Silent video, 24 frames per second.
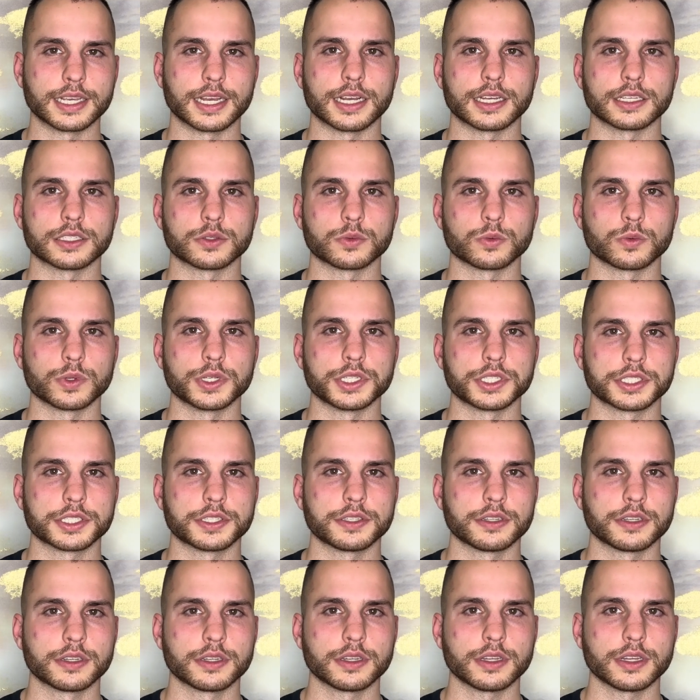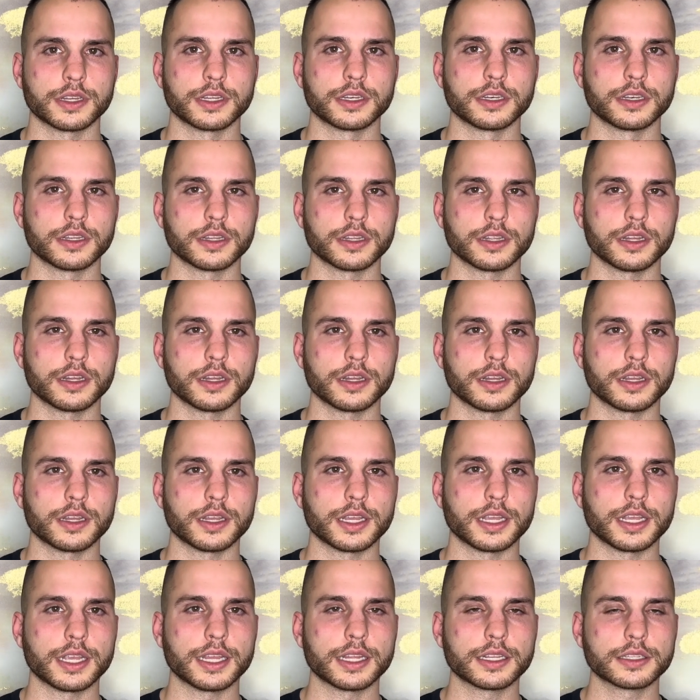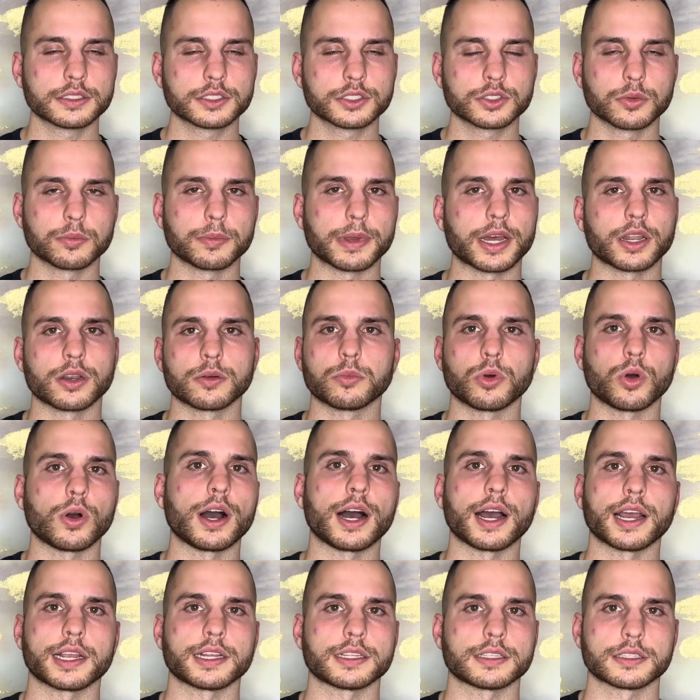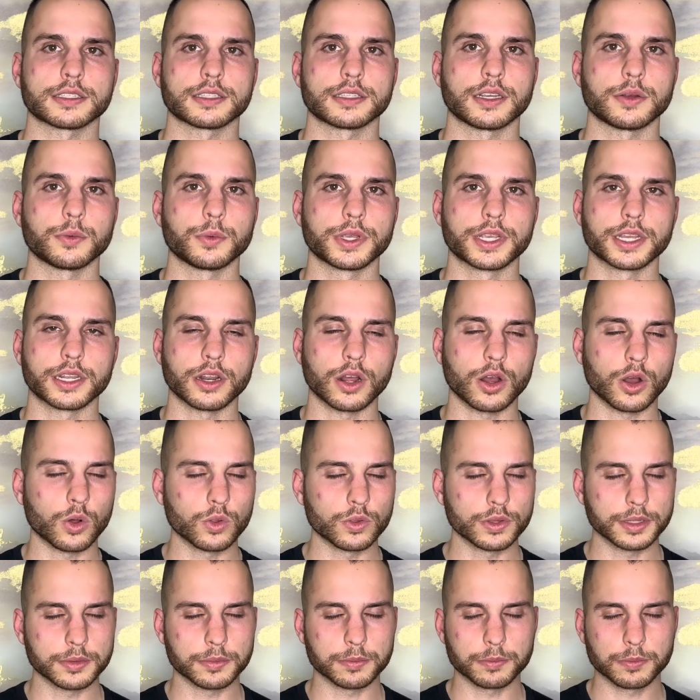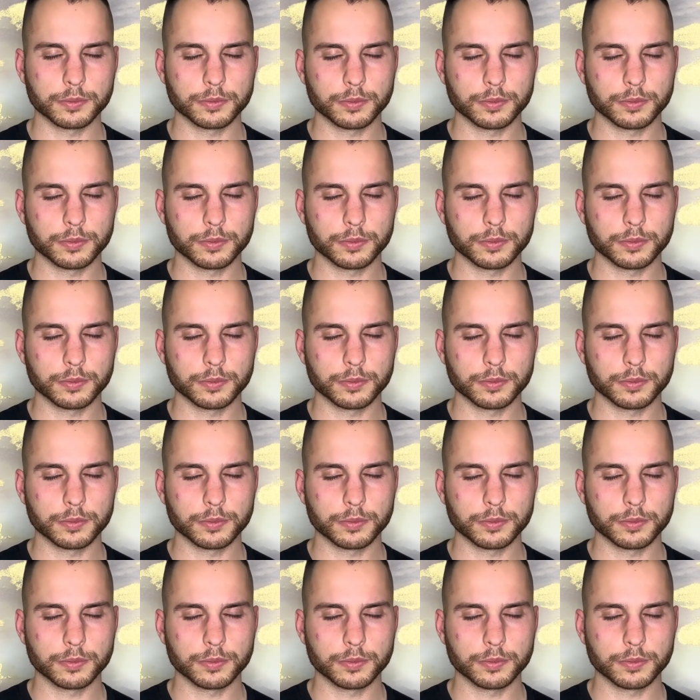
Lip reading: guys reached an insurmountable heights that we can only